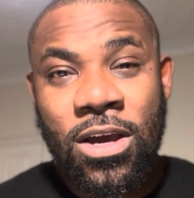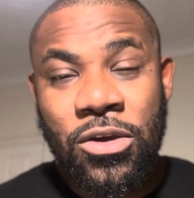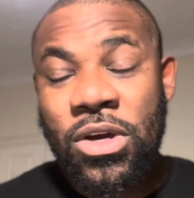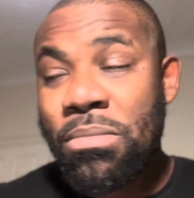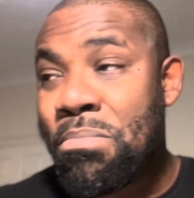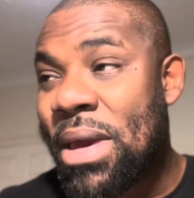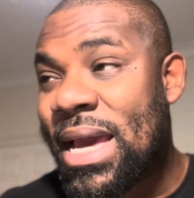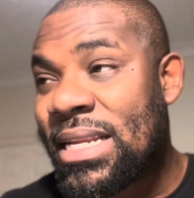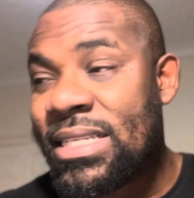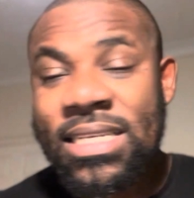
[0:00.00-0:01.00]
you can
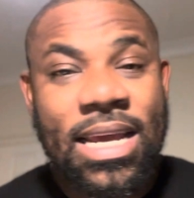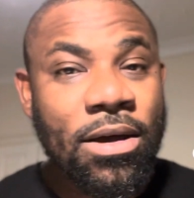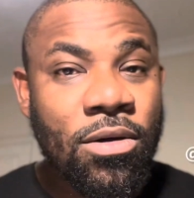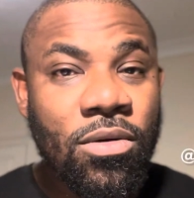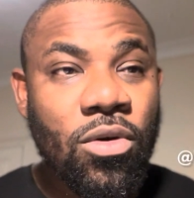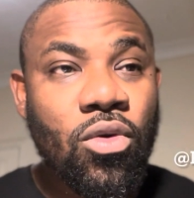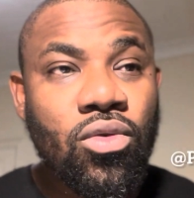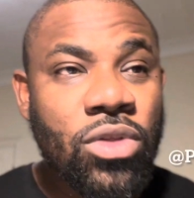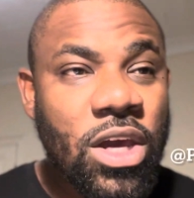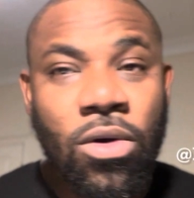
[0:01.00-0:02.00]
barely tell
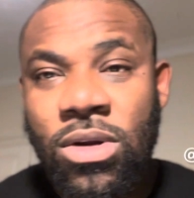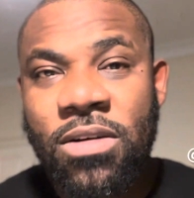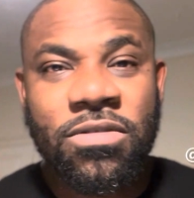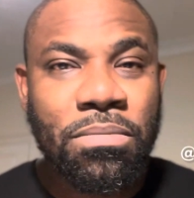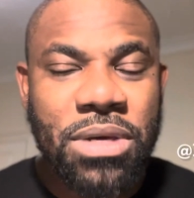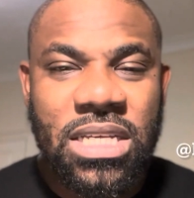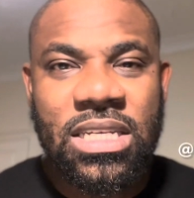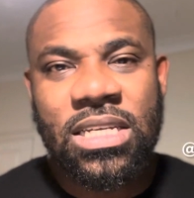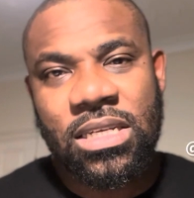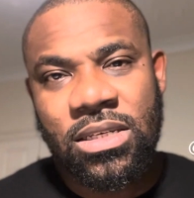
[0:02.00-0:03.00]
who the owner of the
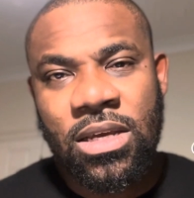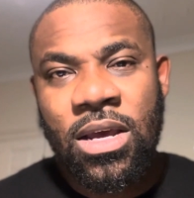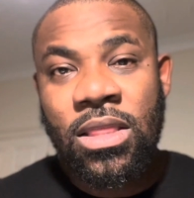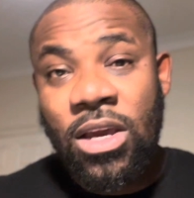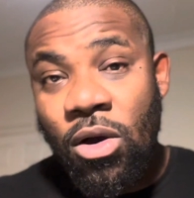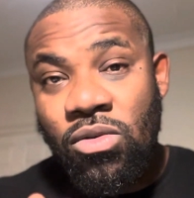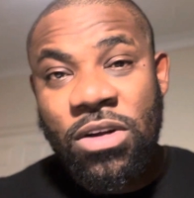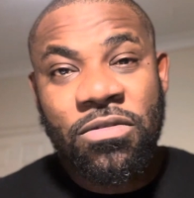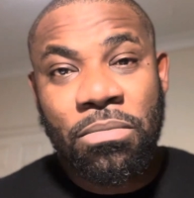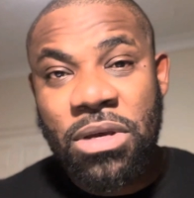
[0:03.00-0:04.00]
business is. The owner
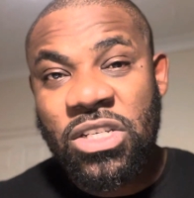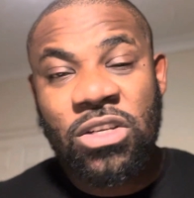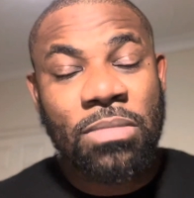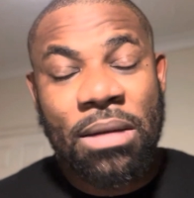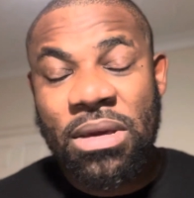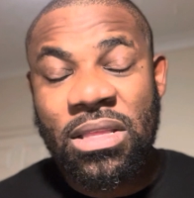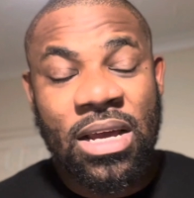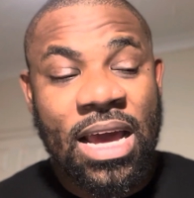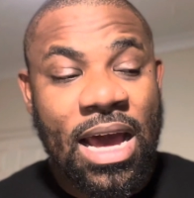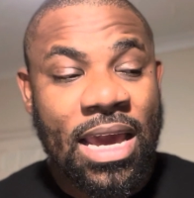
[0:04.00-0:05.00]
of the business might be the
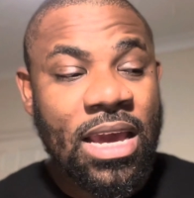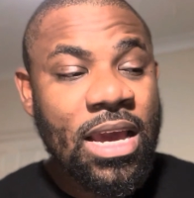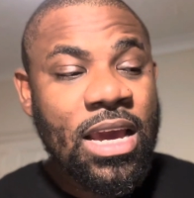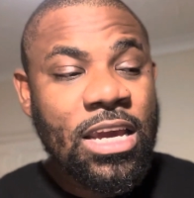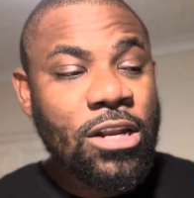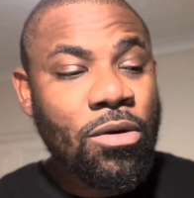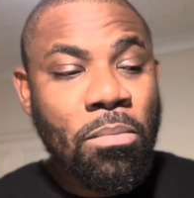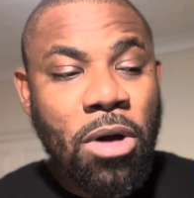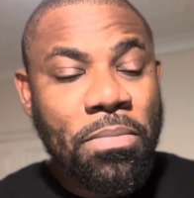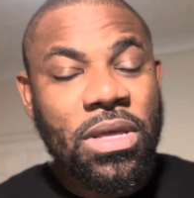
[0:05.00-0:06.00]
guy, you know,
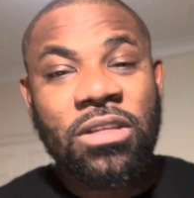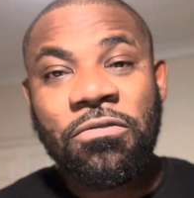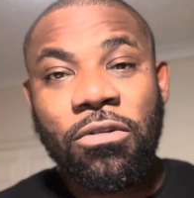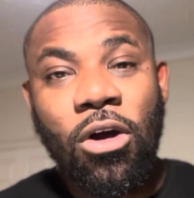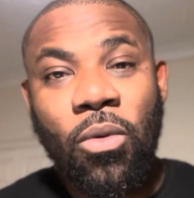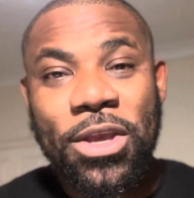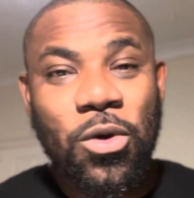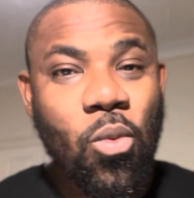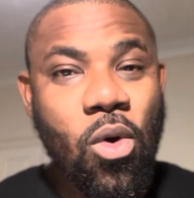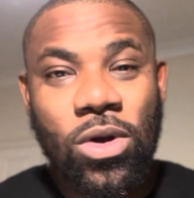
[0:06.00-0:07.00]
mopping the floor when you
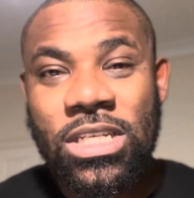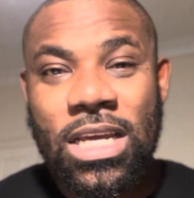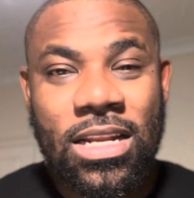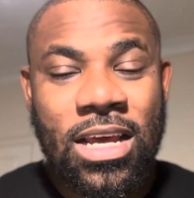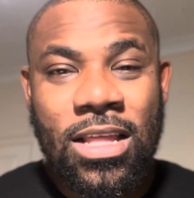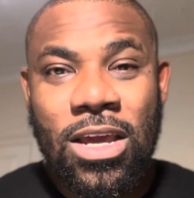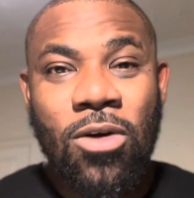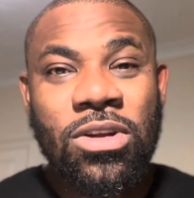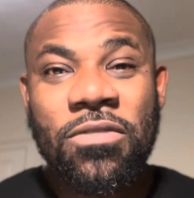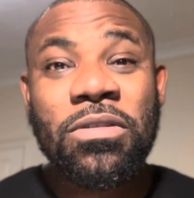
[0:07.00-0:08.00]
walked in. The
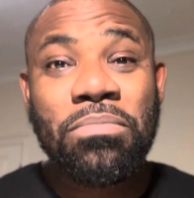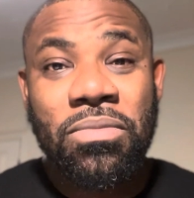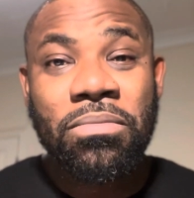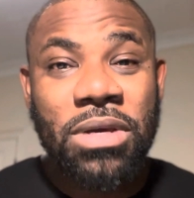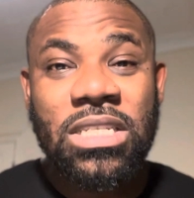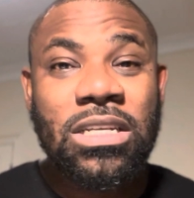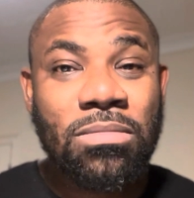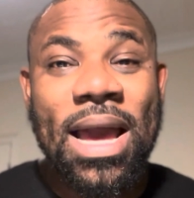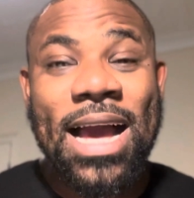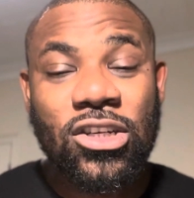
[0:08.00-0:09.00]
owner of the business
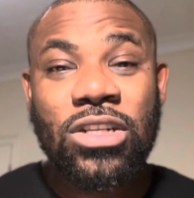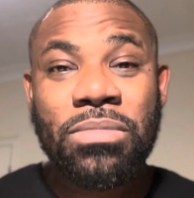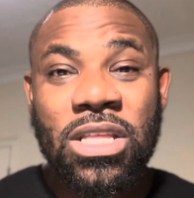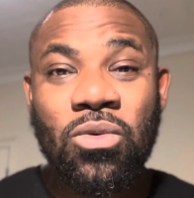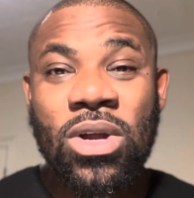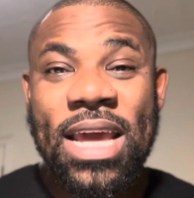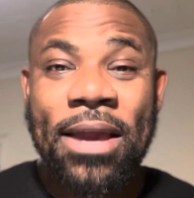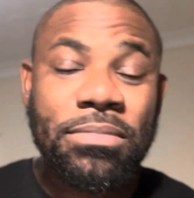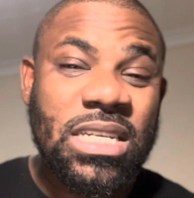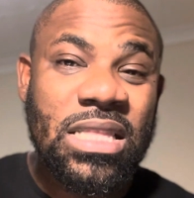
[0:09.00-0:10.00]
might actually be the one
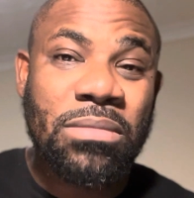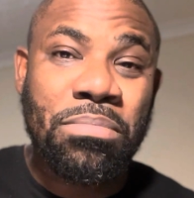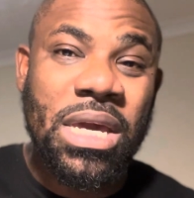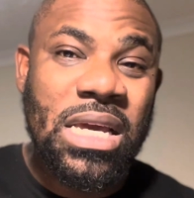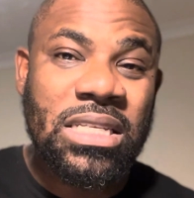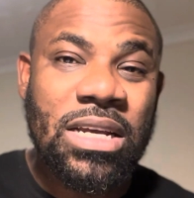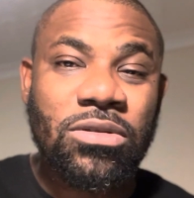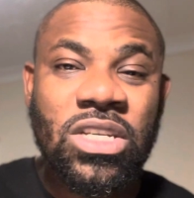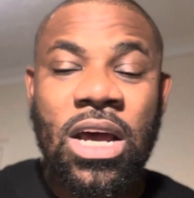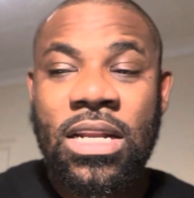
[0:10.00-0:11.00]
emptying the beans
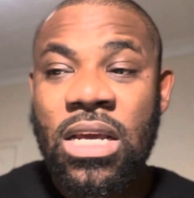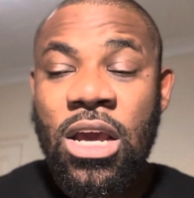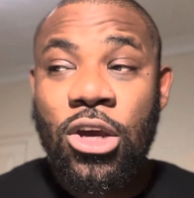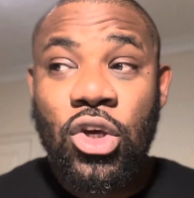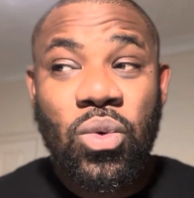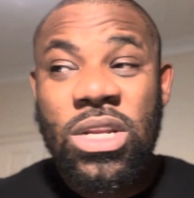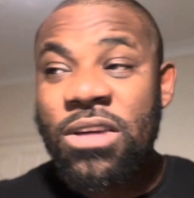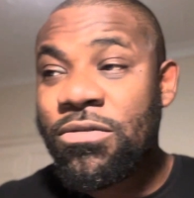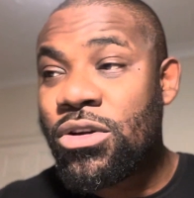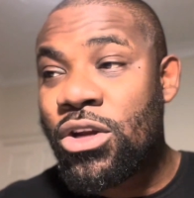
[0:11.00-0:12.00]
outside. You wouldn't
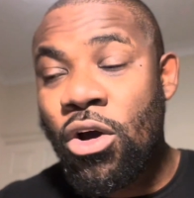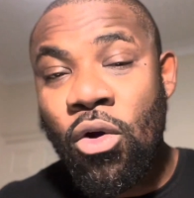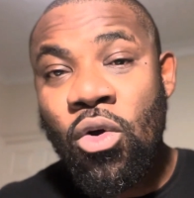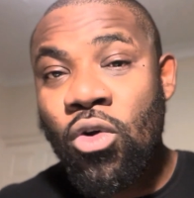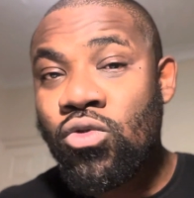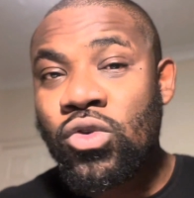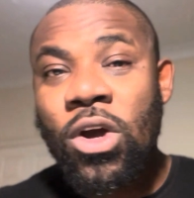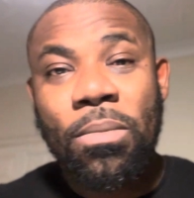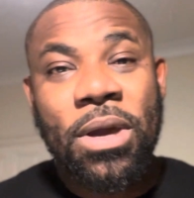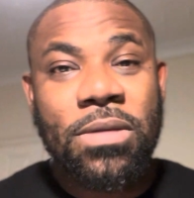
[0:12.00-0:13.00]
even know who's
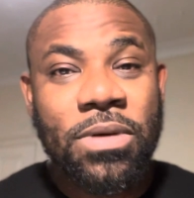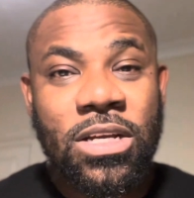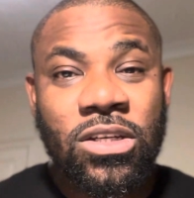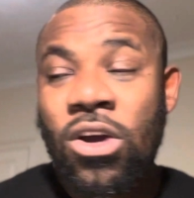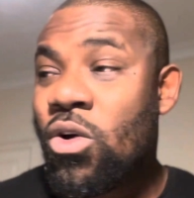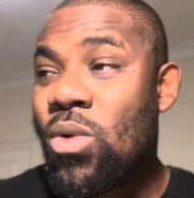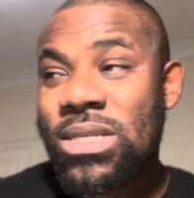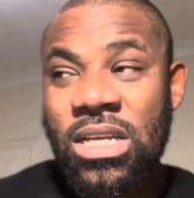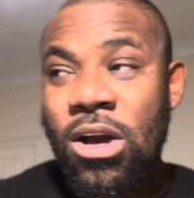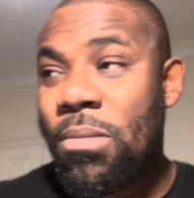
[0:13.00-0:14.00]
got papers, who
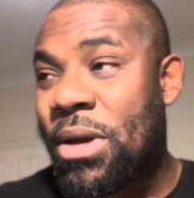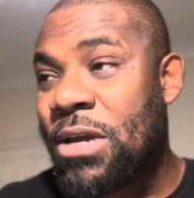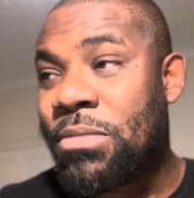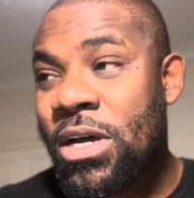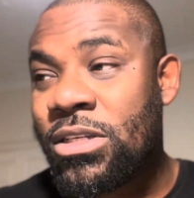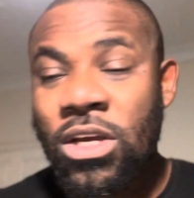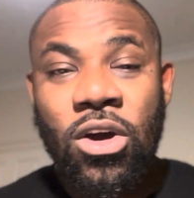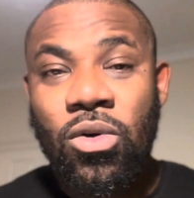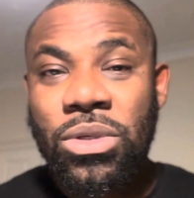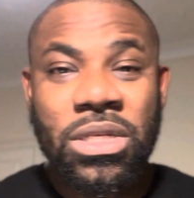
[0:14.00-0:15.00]
hasn't got papers,
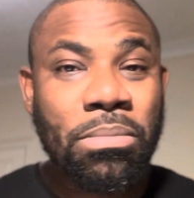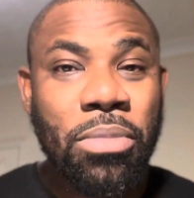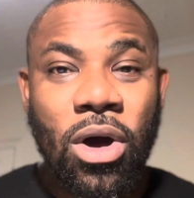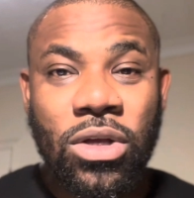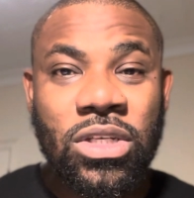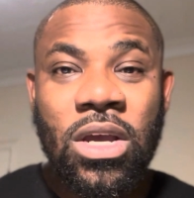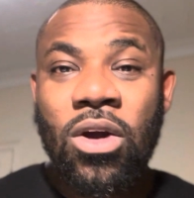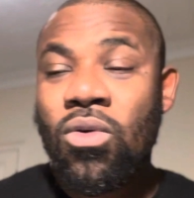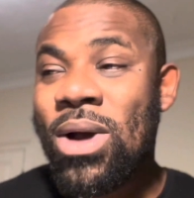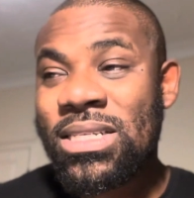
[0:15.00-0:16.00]
who is the boss,
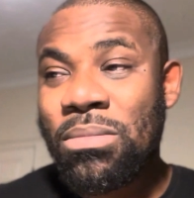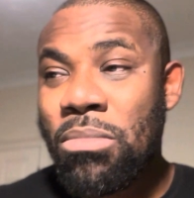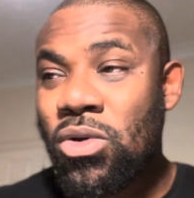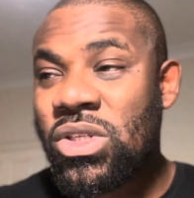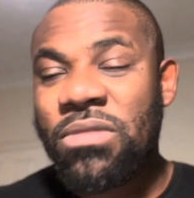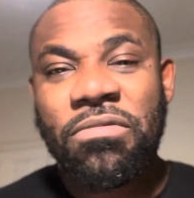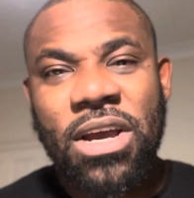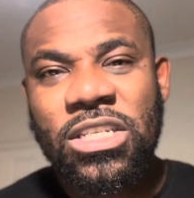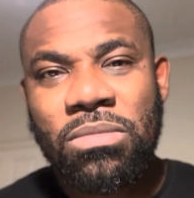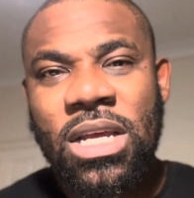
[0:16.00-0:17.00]
who has the most
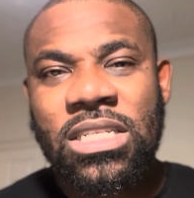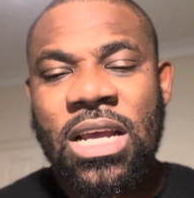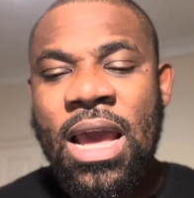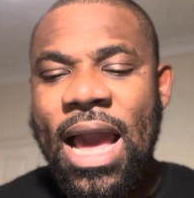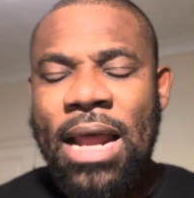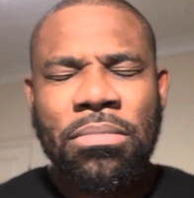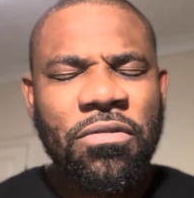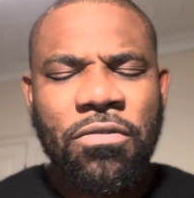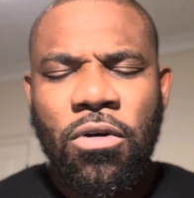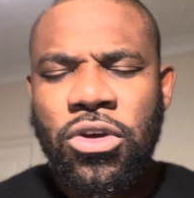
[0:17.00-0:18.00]
investment. And
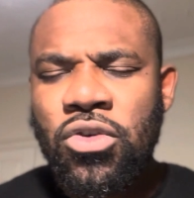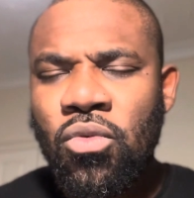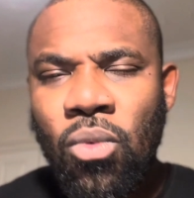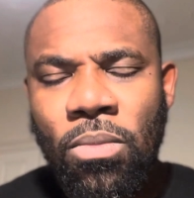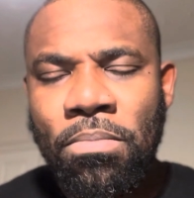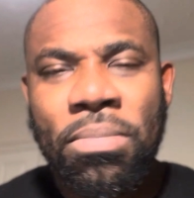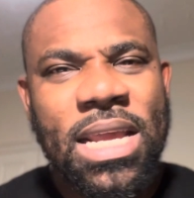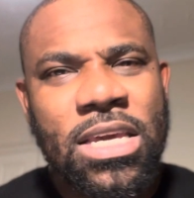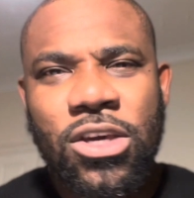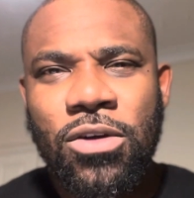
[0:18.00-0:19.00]
before you
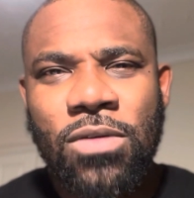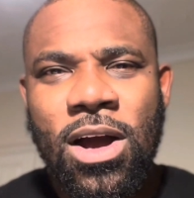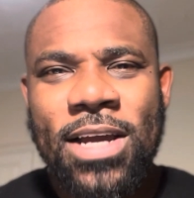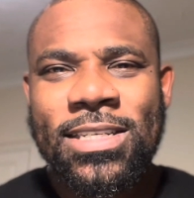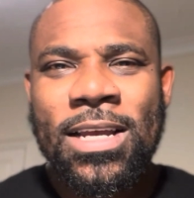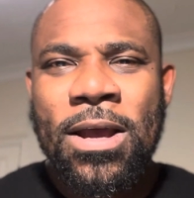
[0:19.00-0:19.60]
blink your eyes,